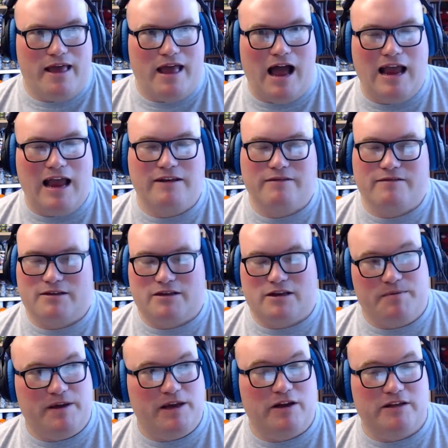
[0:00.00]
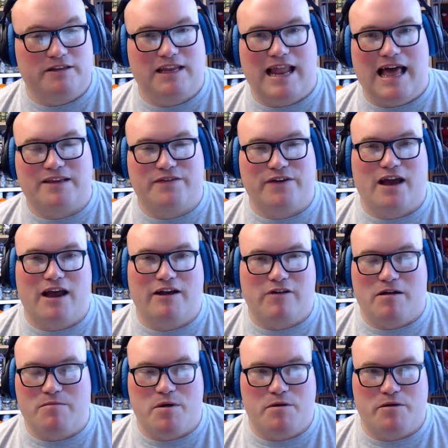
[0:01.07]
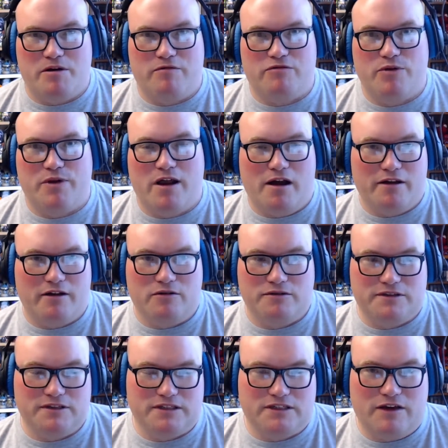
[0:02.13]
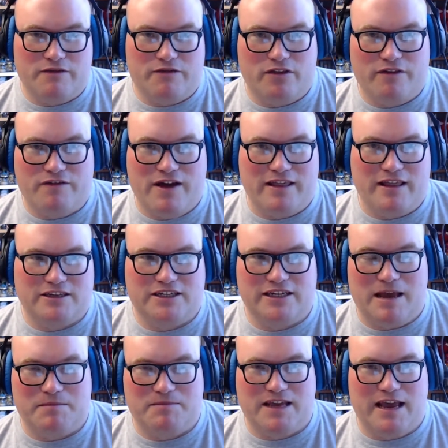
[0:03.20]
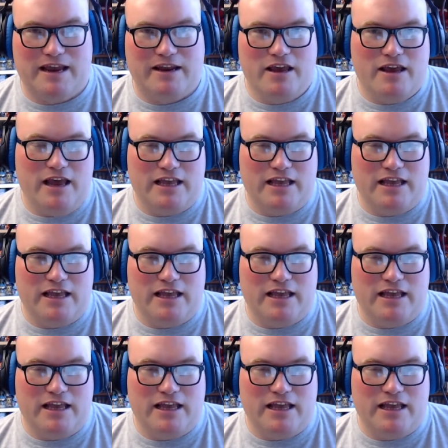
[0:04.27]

I to be honest, the last thing I remember doing articles and stuff on the fact that she kept saying